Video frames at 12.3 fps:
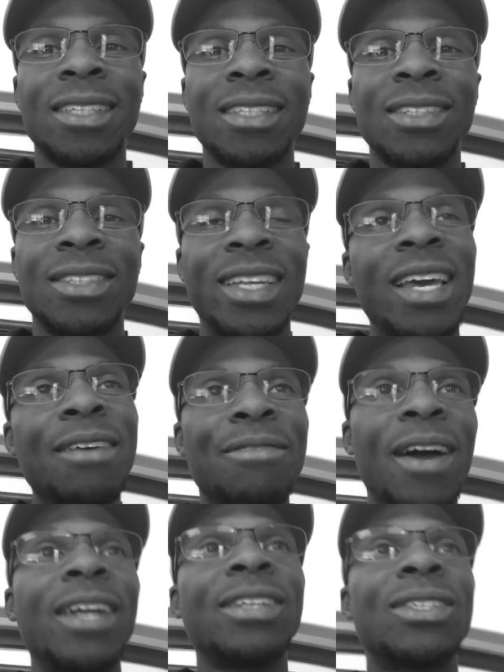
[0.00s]
They
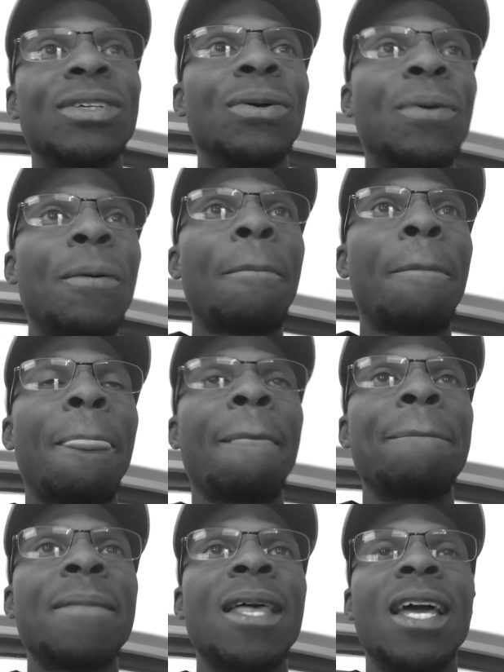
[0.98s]
invited you,
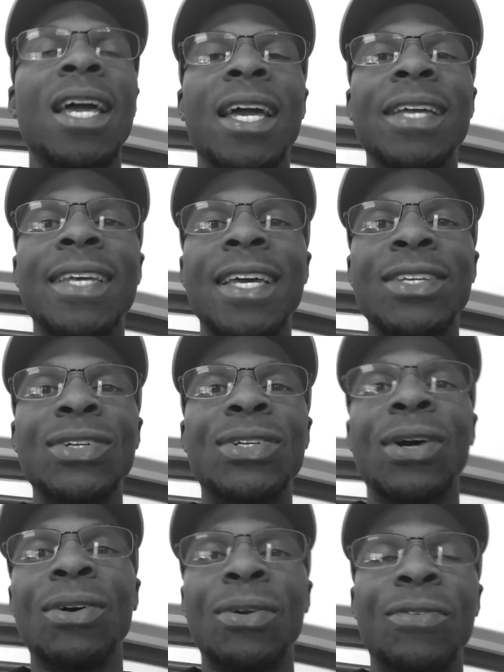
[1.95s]
and then you
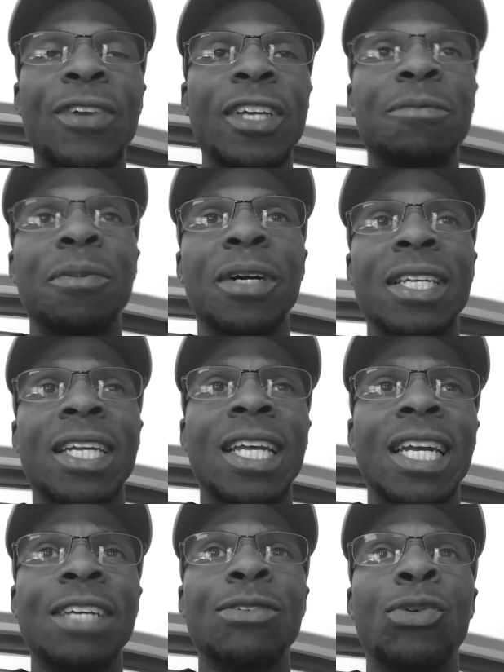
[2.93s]
go to Facebook and
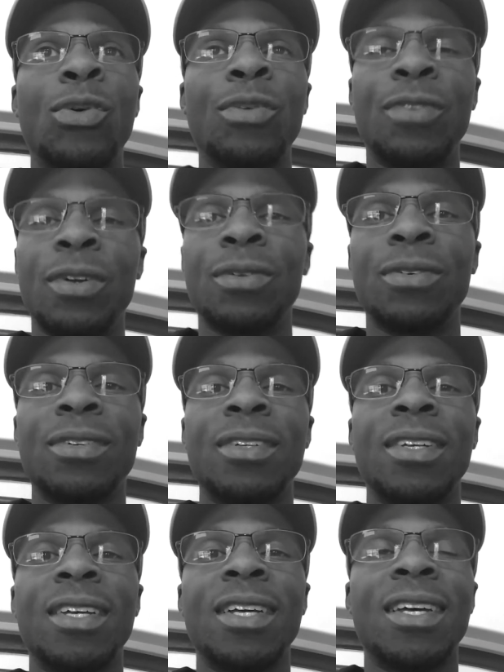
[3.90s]
then leave a review,
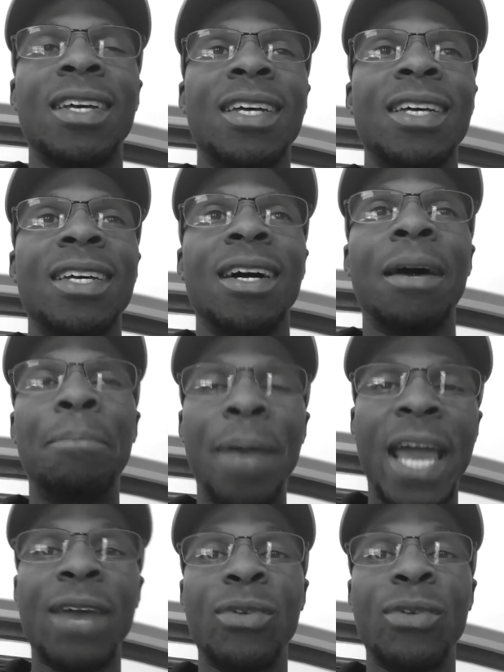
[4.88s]
a bad